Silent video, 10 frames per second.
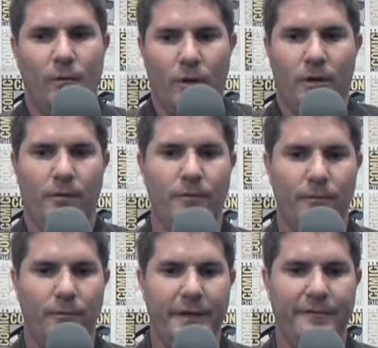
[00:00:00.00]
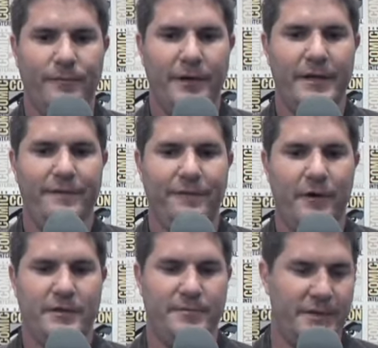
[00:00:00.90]
Well, we really
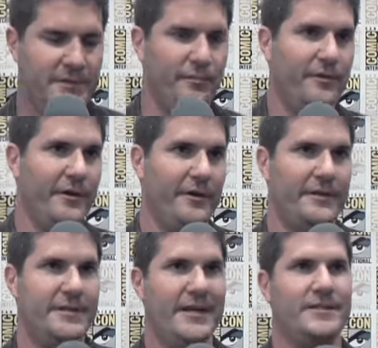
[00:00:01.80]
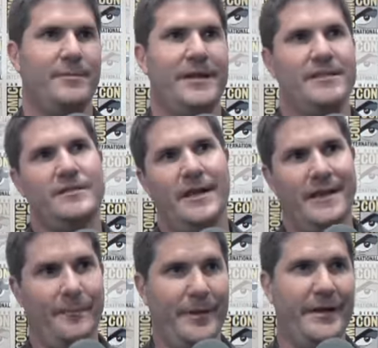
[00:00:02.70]
focused, because the movie only takes place
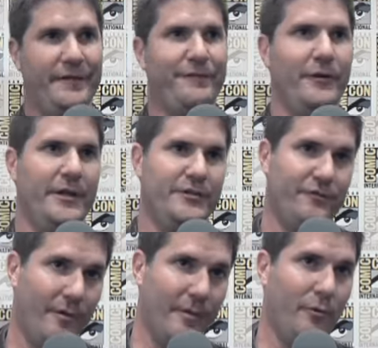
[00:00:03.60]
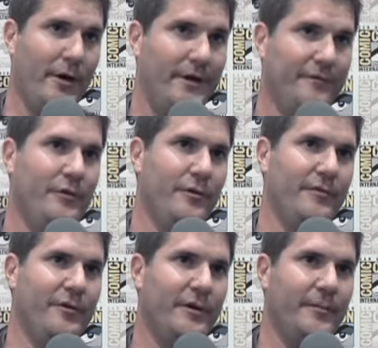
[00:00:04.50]
like embedded footage from the point of view
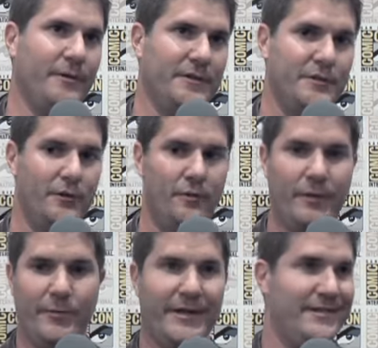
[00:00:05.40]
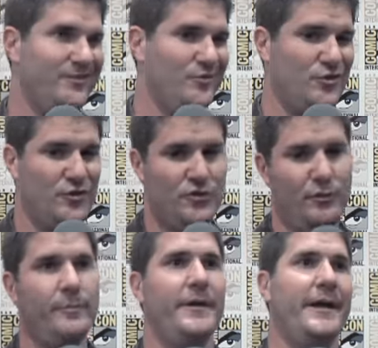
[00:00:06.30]
of a platoon, we went
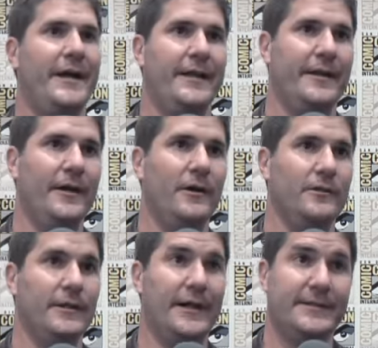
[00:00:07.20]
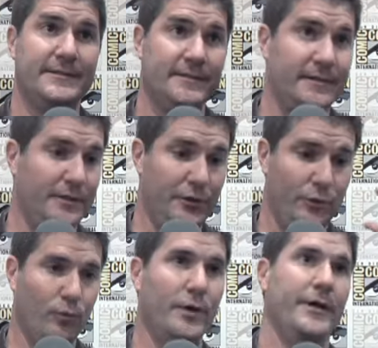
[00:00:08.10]
super handheld, like
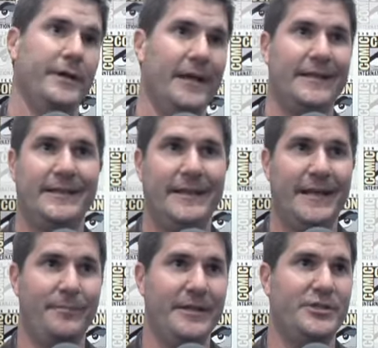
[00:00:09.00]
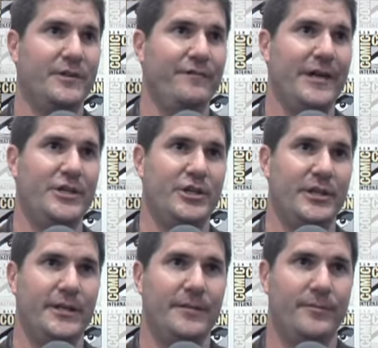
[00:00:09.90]
you would, like that beach
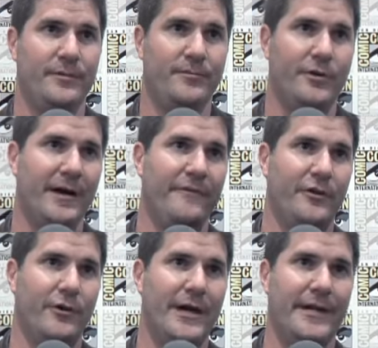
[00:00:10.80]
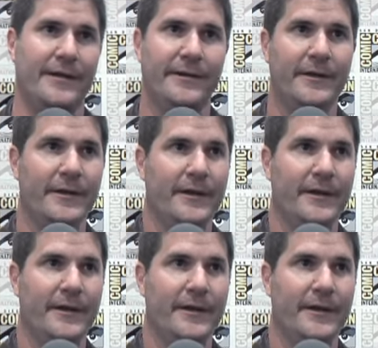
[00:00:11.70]
invasion in Private Ryan.